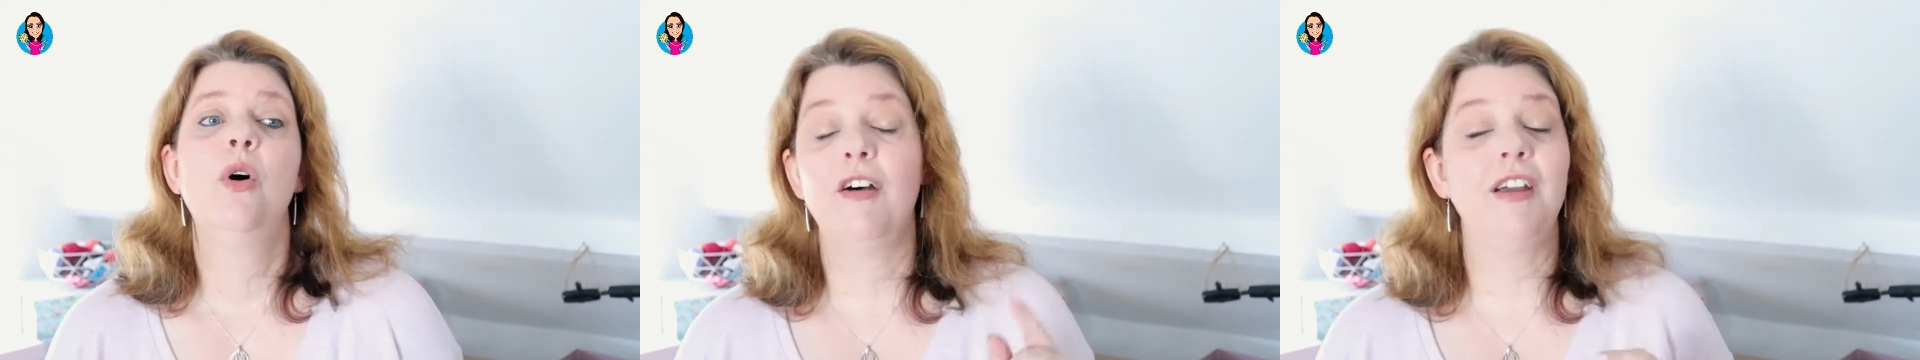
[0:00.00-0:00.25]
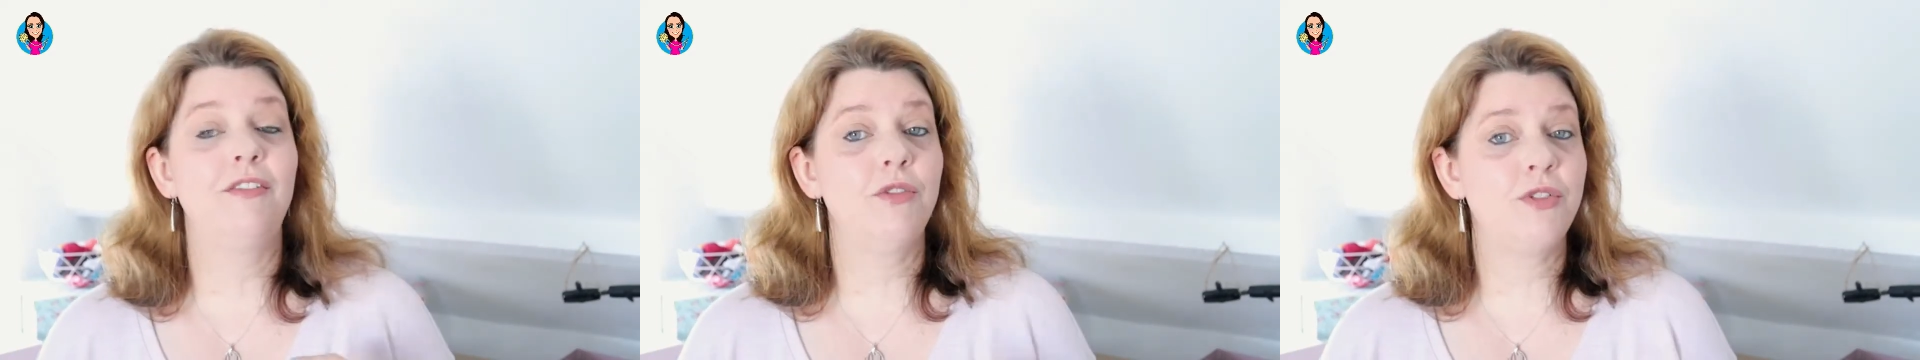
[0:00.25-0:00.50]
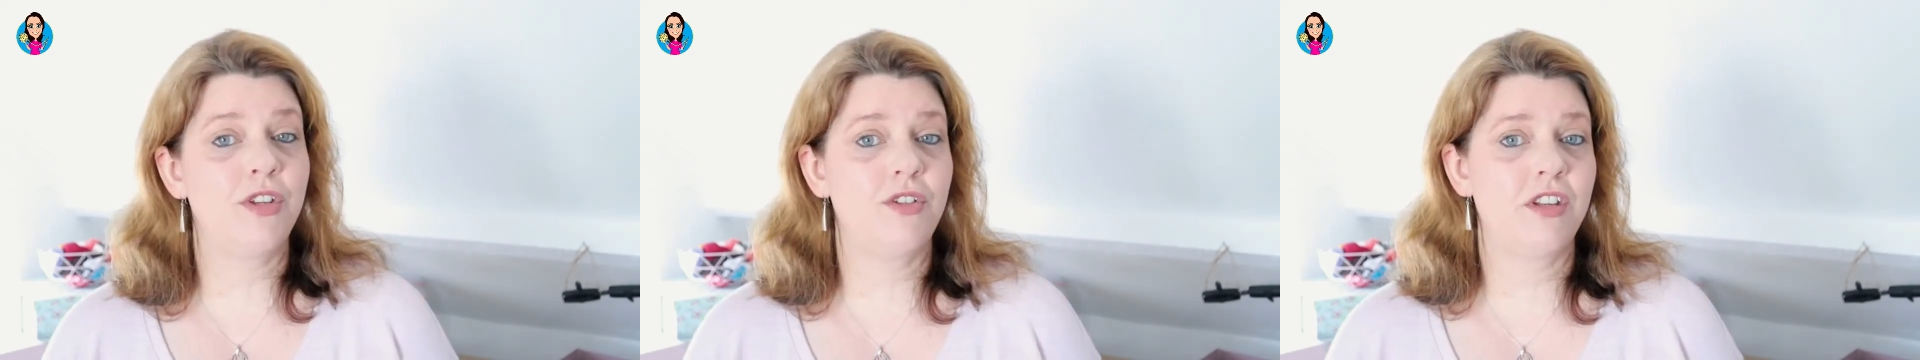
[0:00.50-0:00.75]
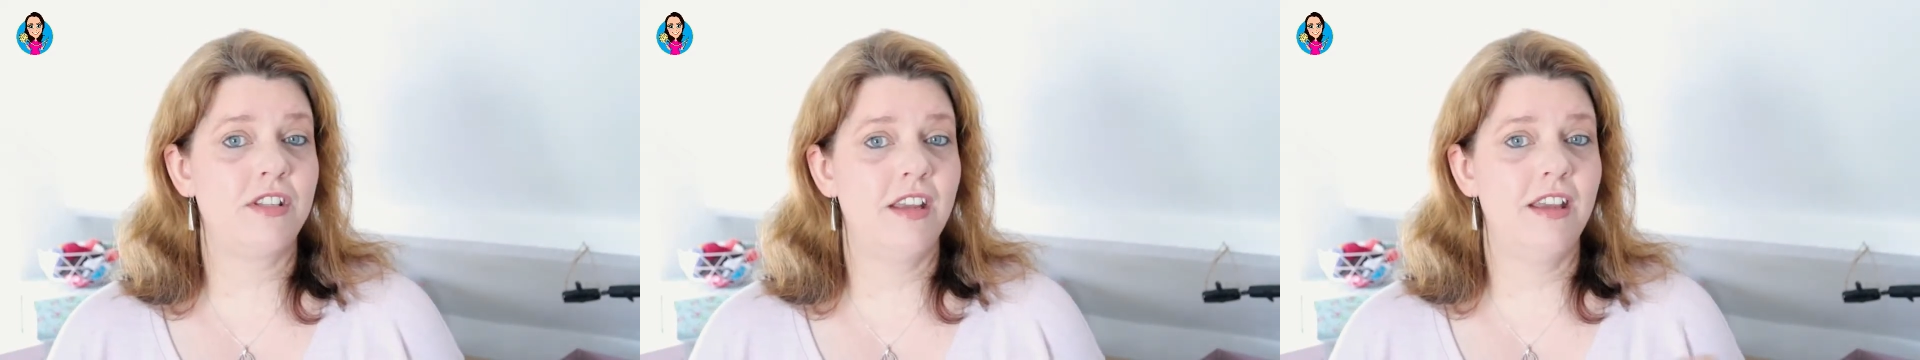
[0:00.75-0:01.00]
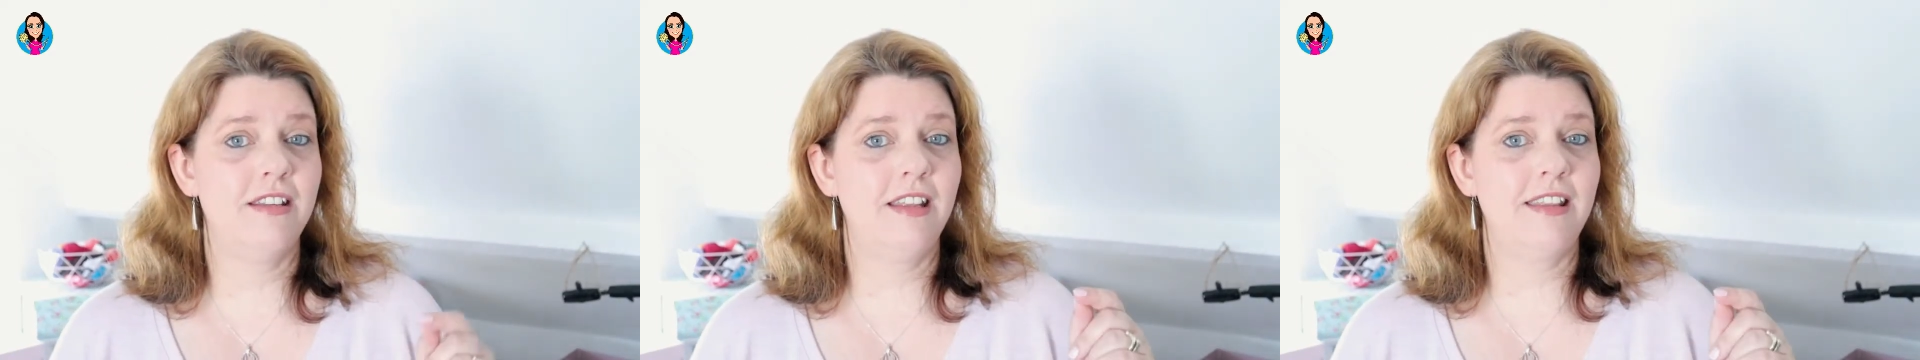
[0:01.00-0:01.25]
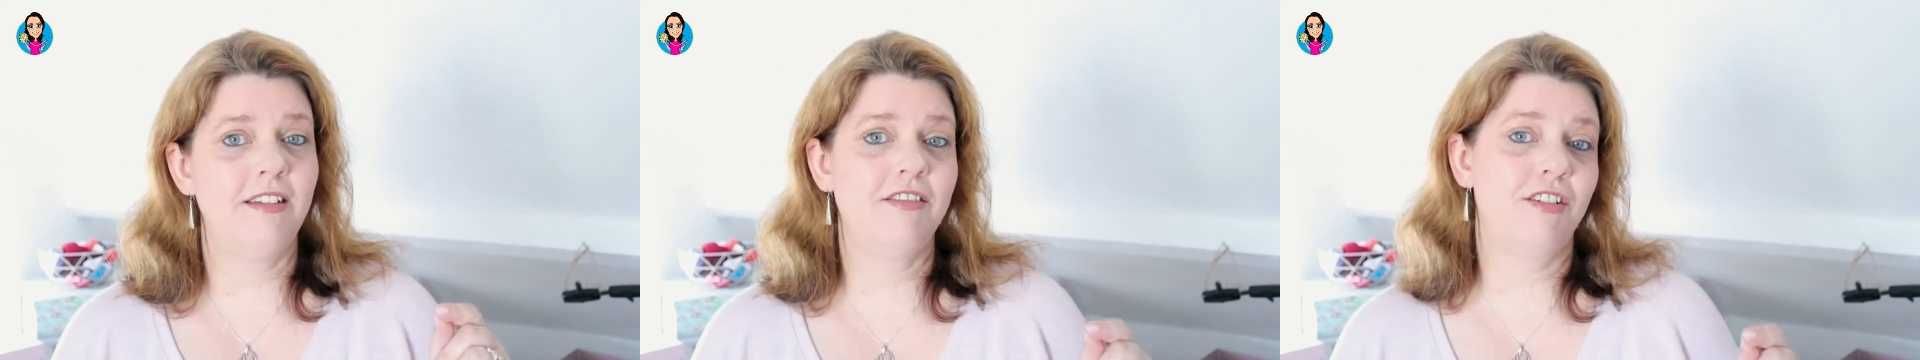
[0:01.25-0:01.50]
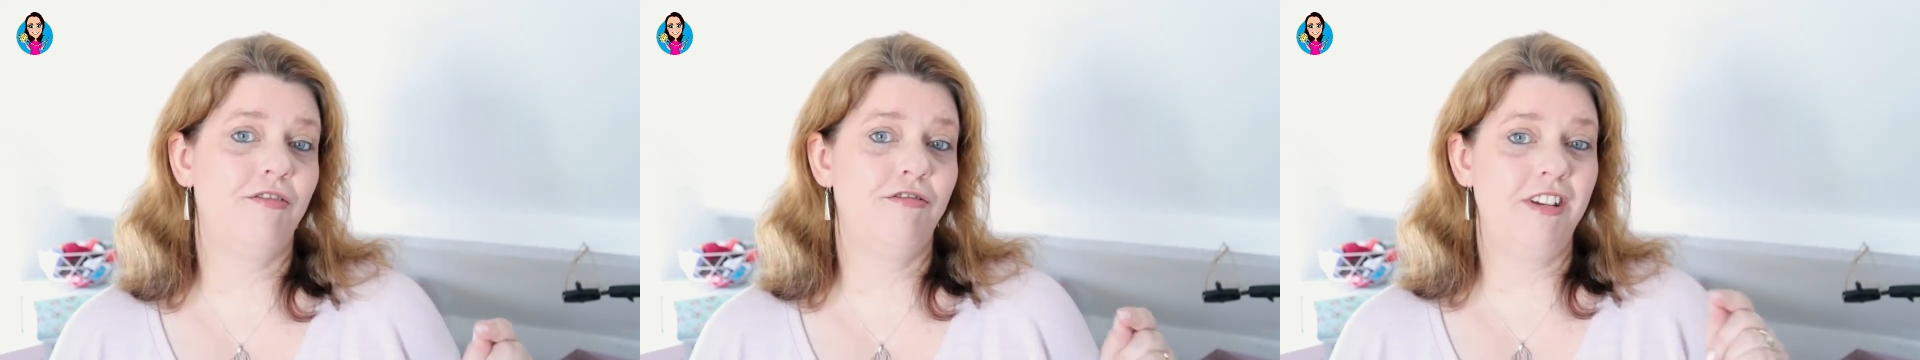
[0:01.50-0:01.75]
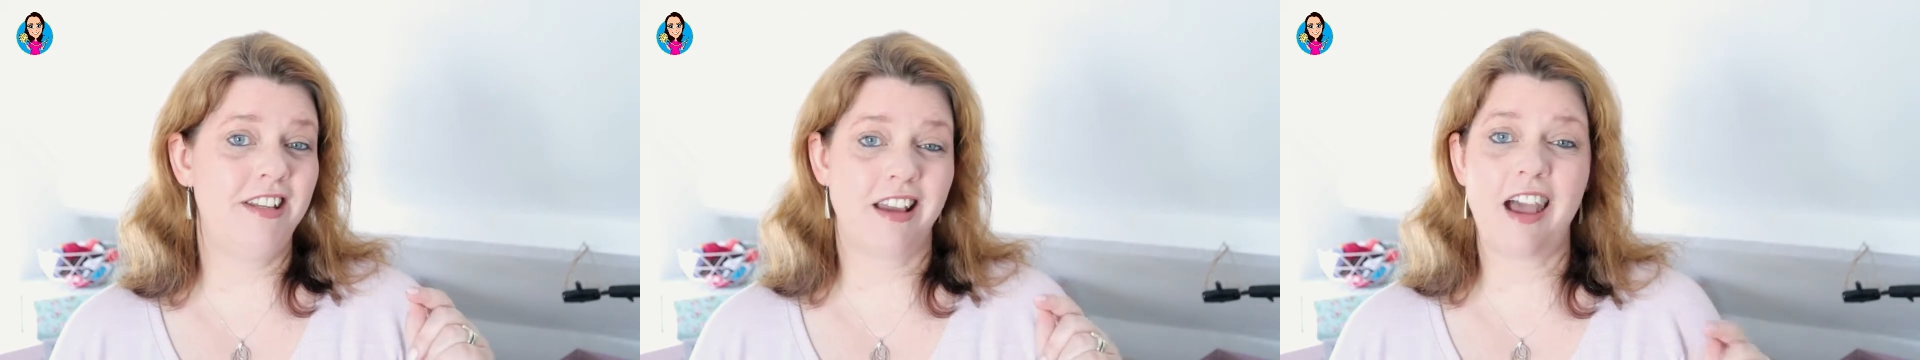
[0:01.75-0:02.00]
I've also just heard that there is a
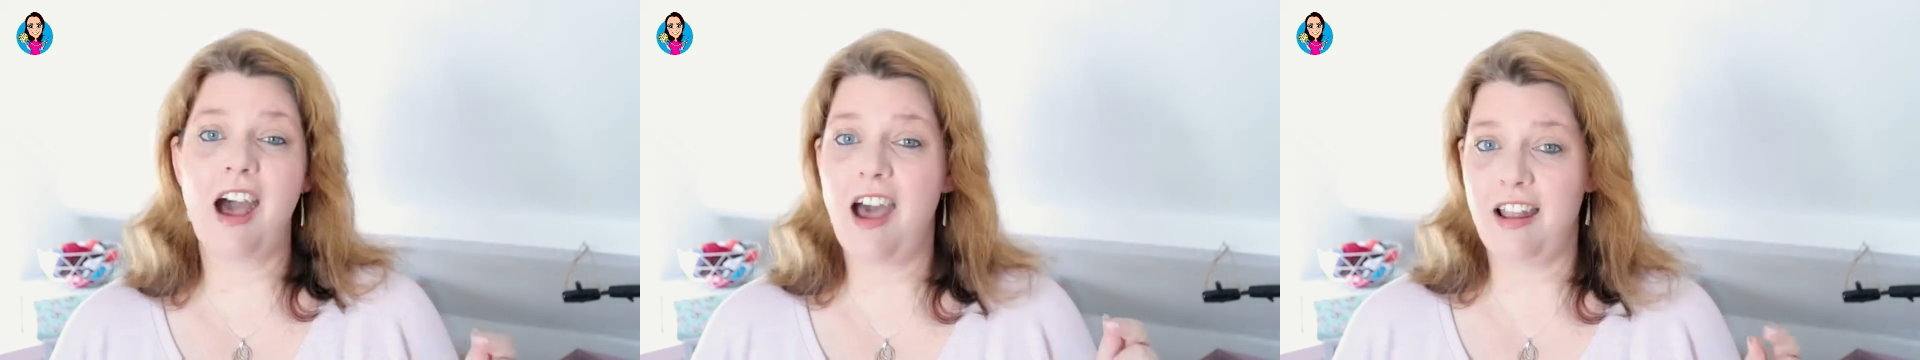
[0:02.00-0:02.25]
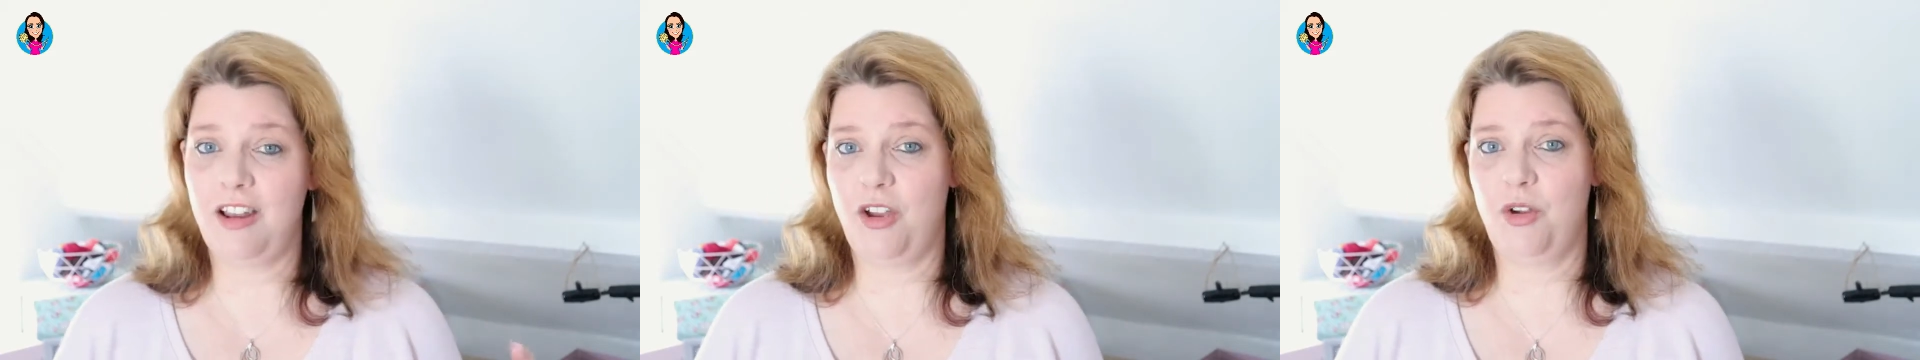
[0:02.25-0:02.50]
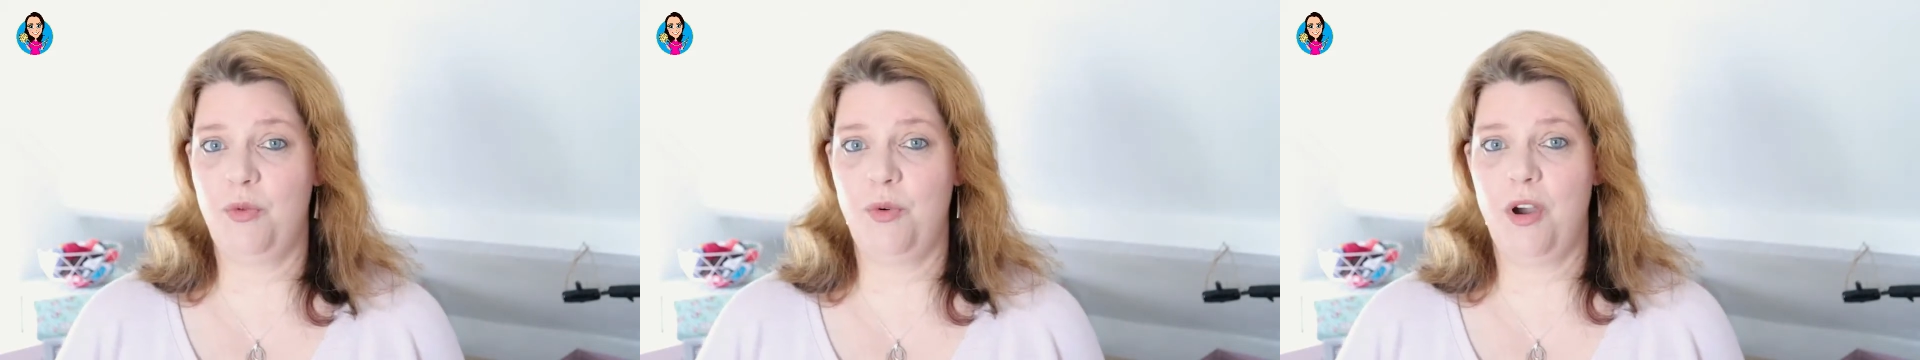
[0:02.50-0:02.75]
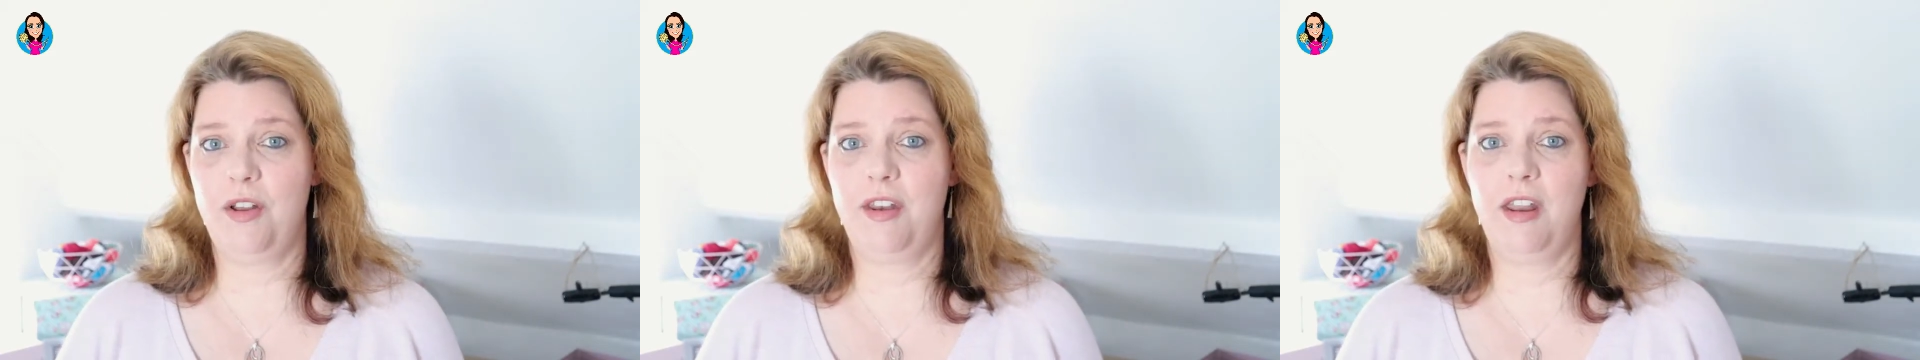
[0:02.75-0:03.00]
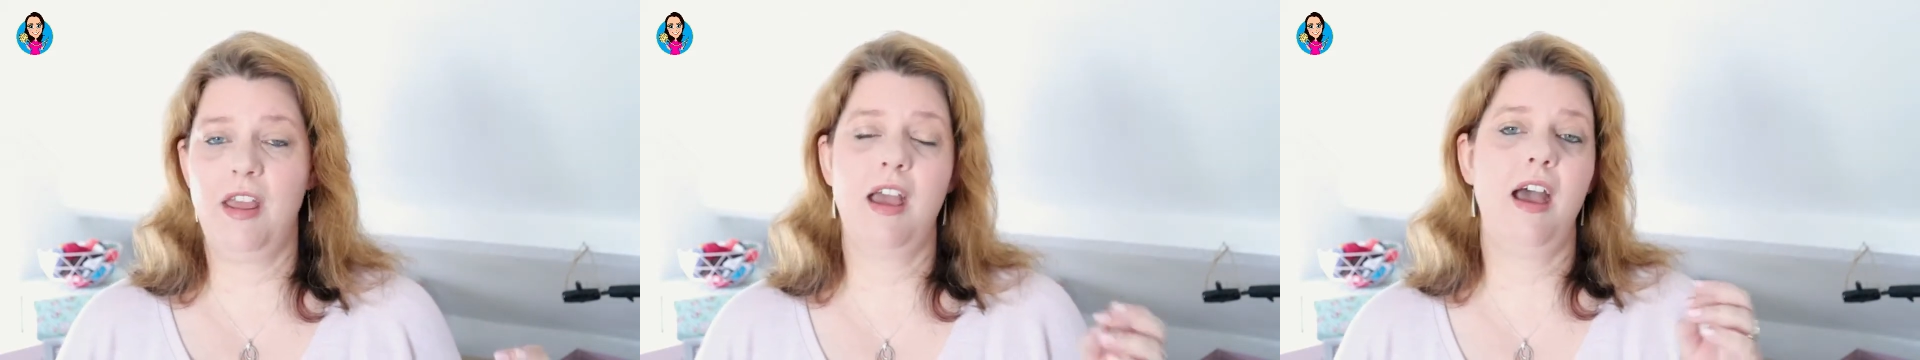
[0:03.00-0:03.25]
Frida Kahlo one,